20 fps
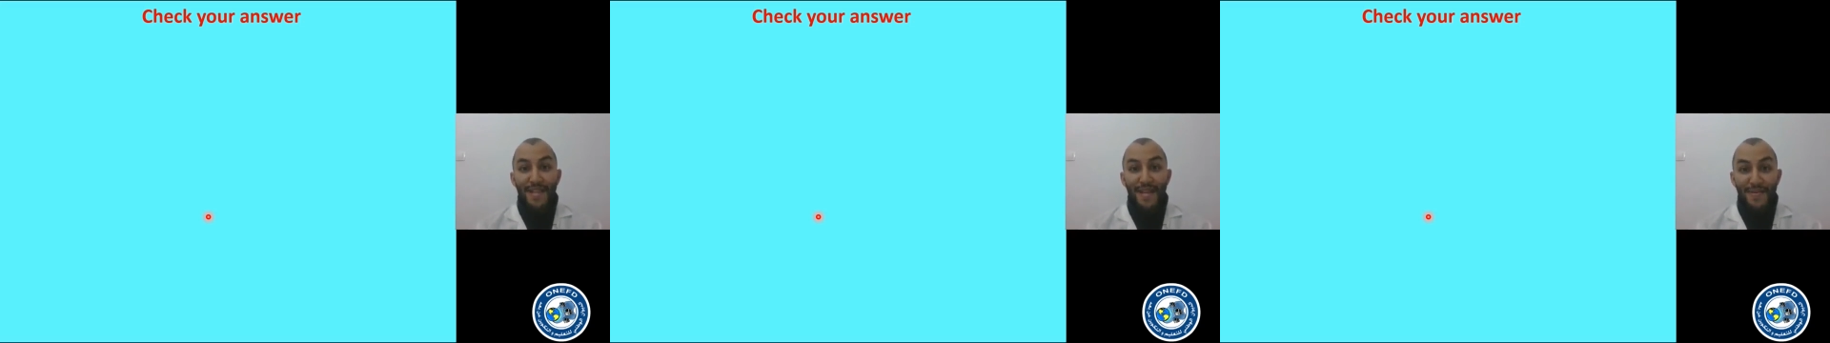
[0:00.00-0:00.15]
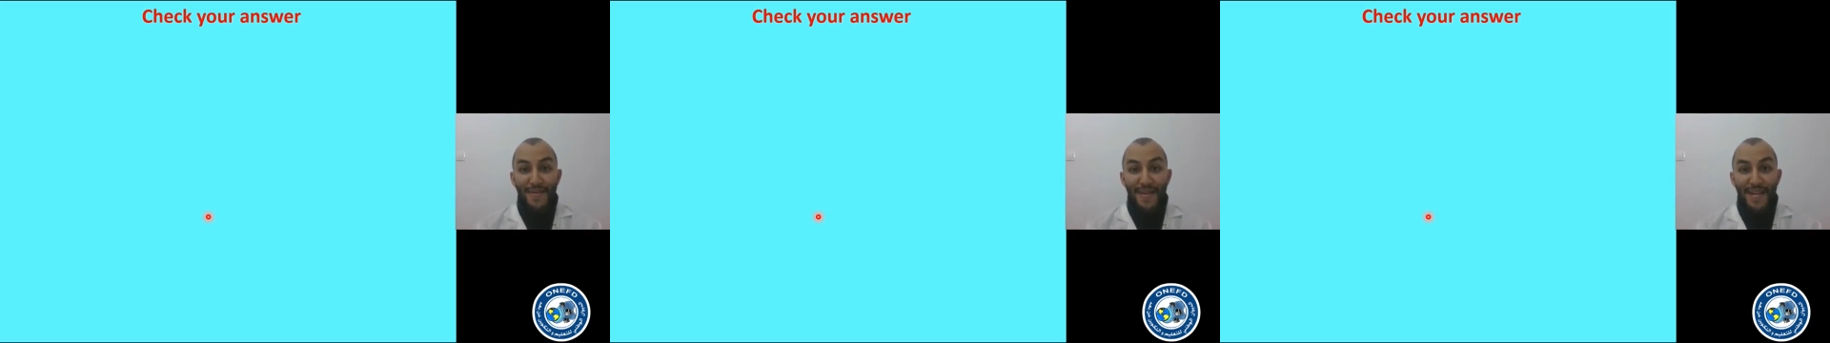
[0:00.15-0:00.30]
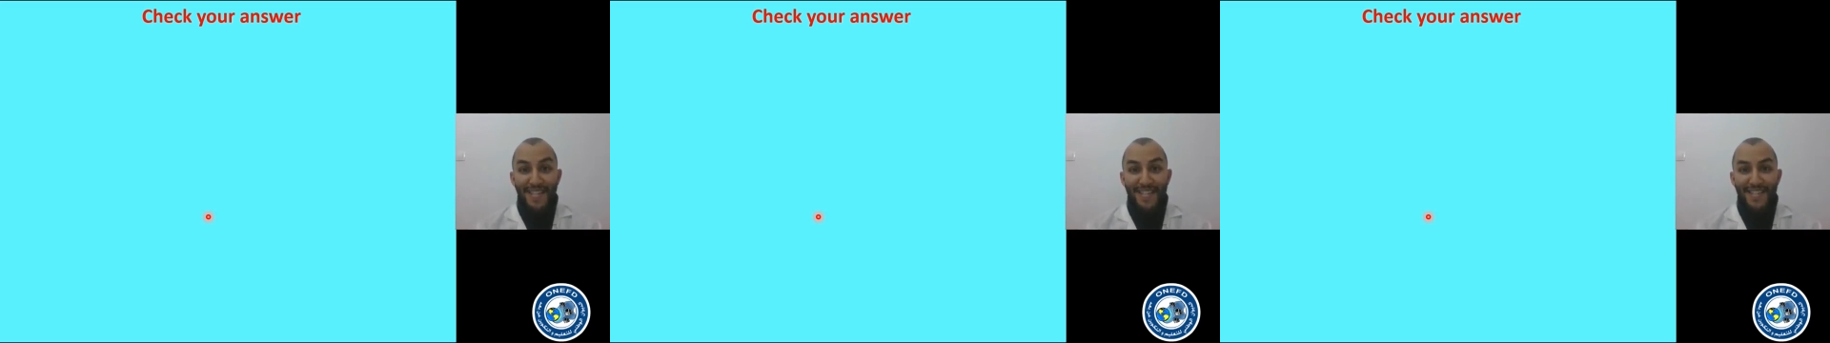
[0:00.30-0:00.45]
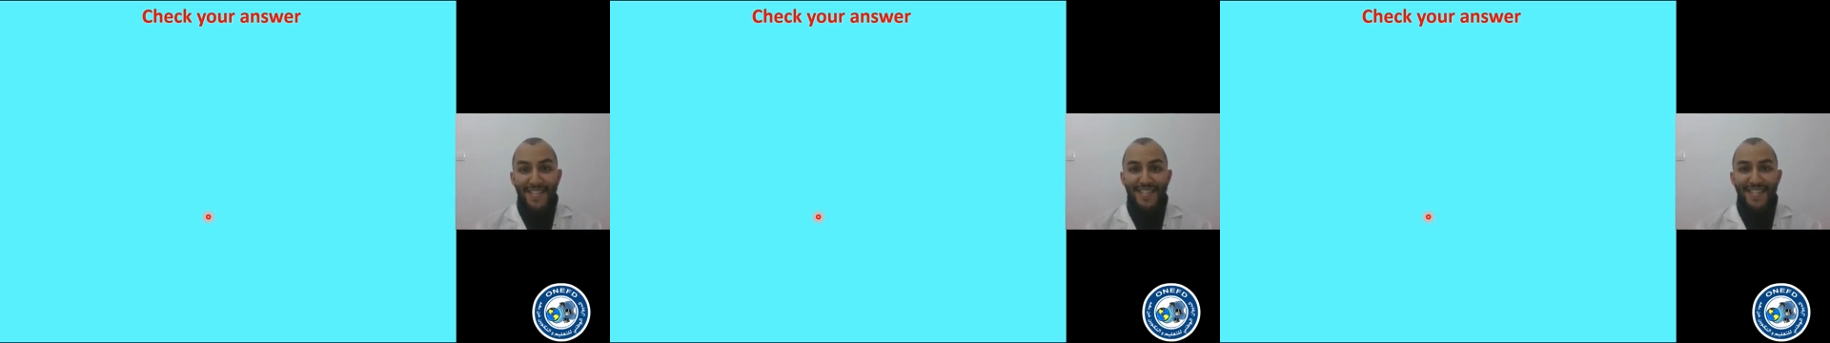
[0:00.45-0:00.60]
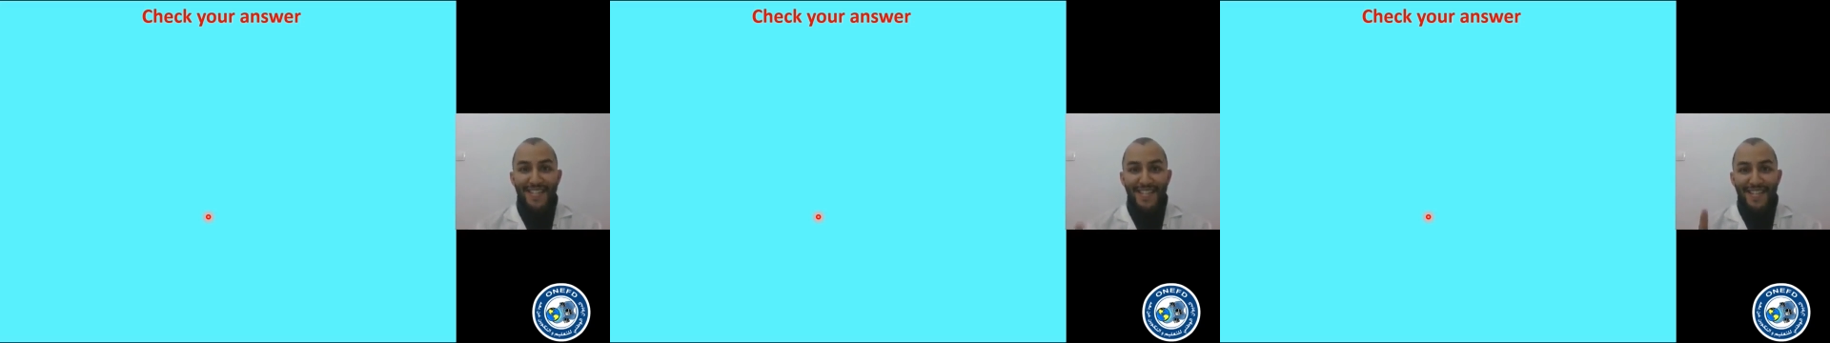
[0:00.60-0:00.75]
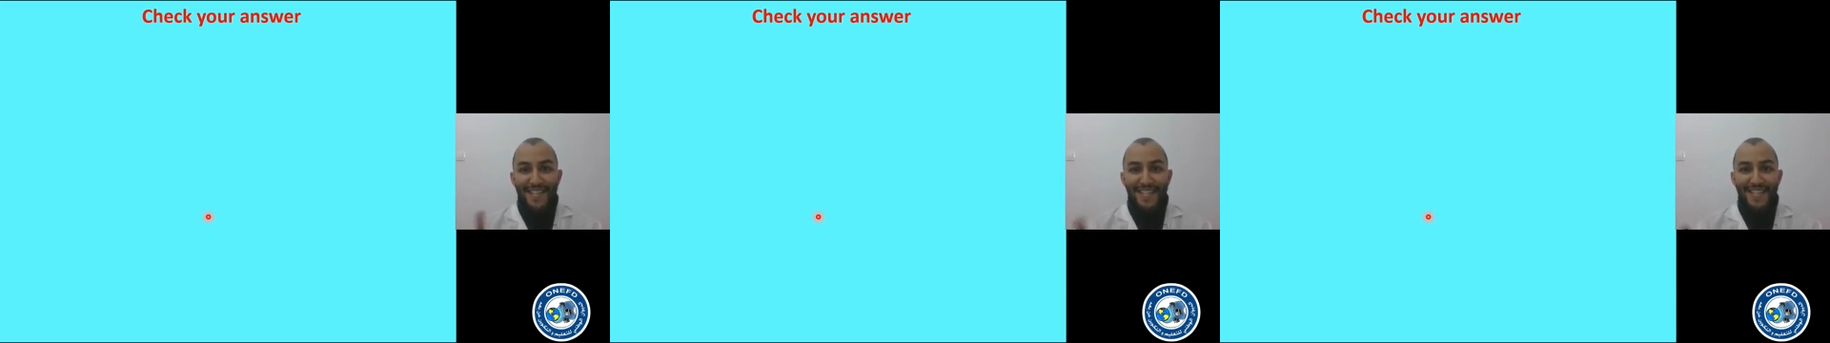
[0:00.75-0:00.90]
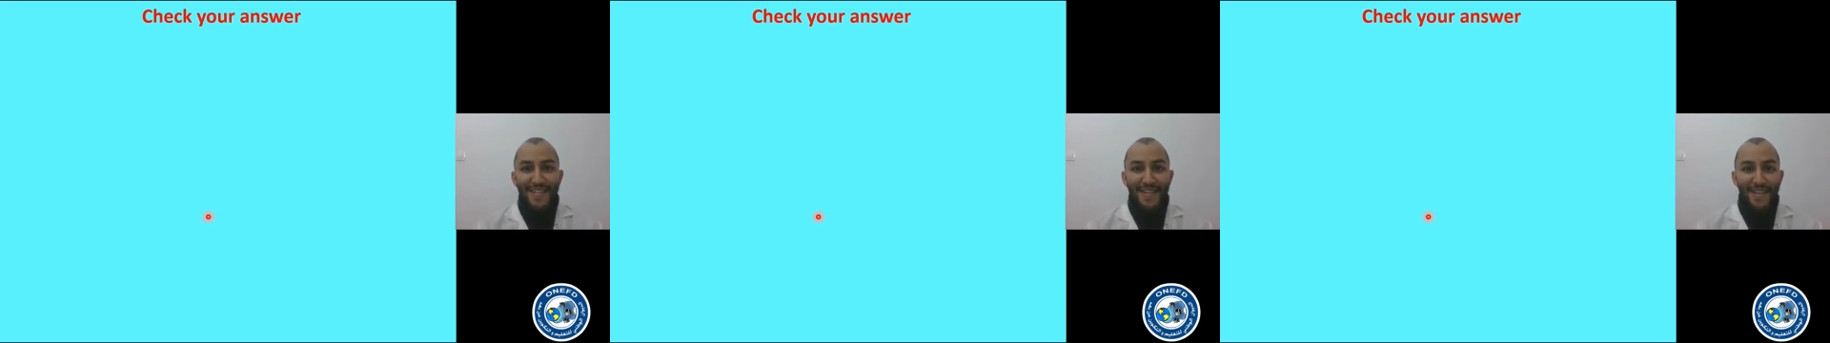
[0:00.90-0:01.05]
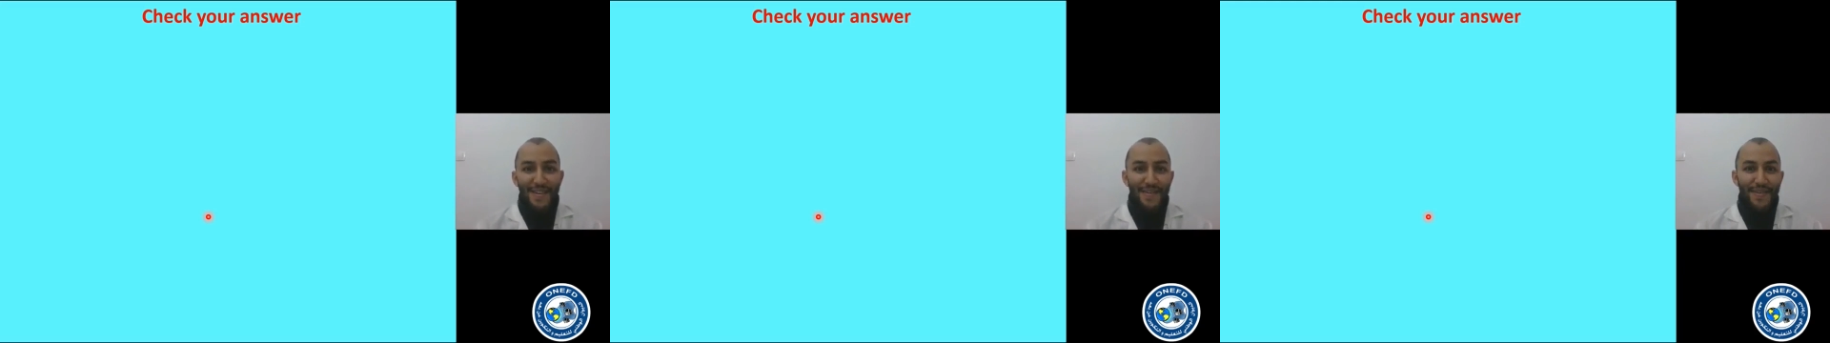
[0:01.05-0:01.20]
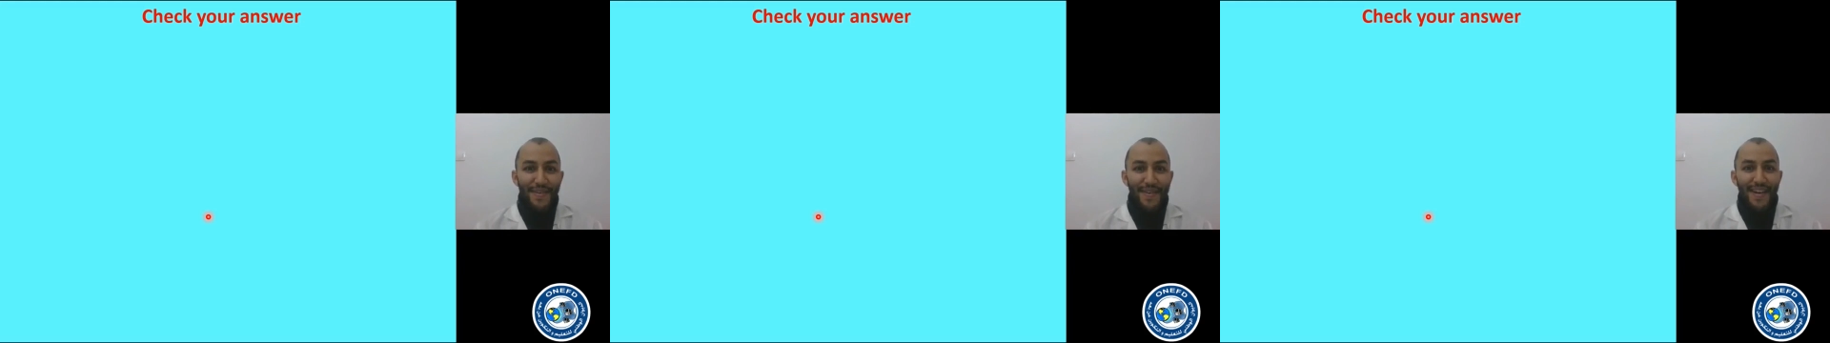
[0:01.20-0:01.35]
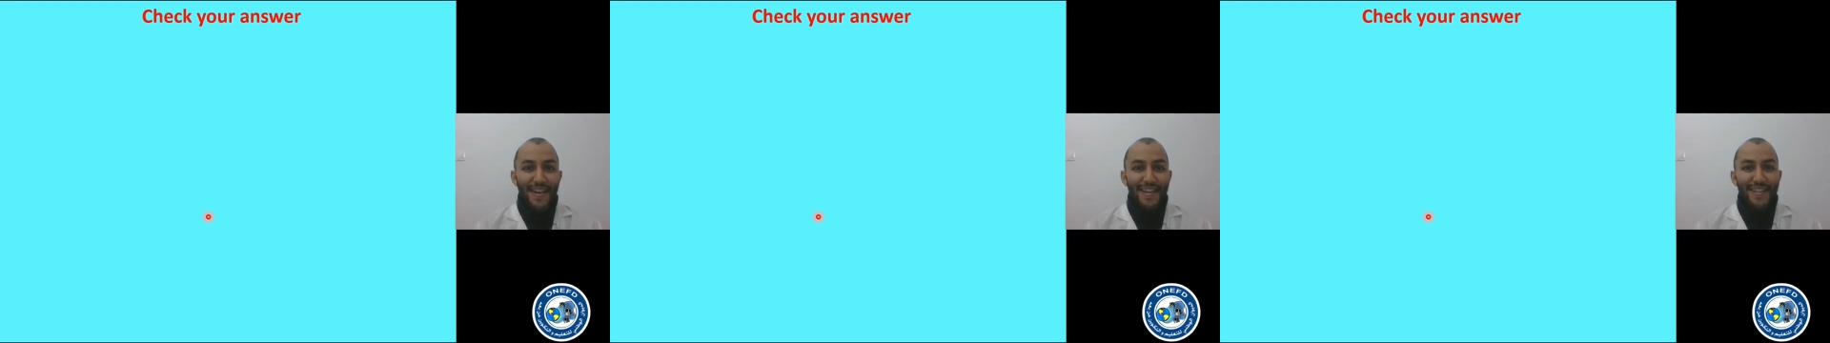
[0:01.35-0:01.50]
All right,
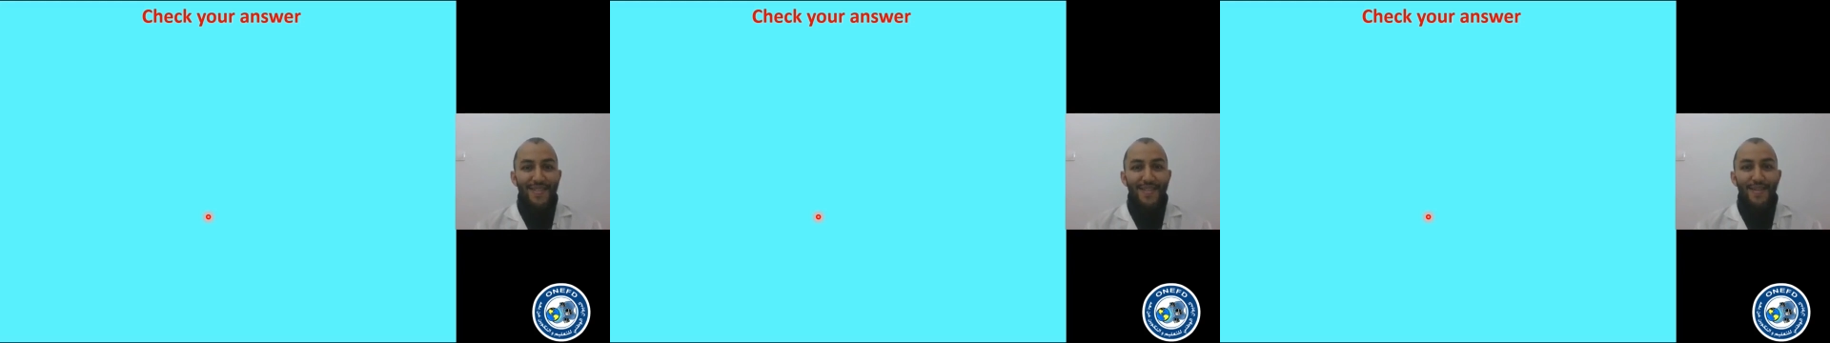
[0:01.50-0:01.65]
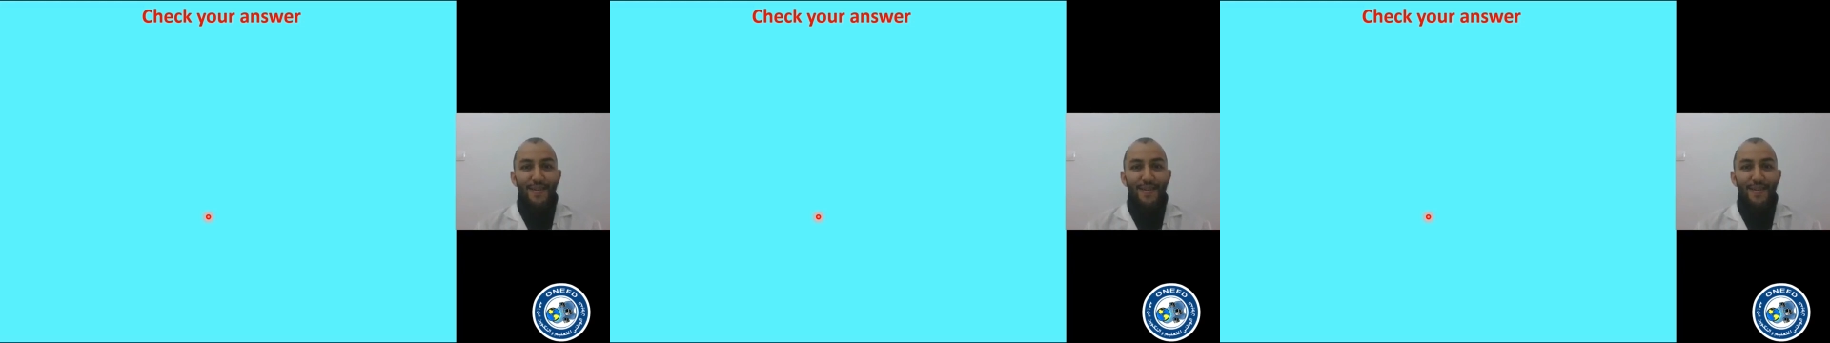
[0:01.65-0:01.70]
great,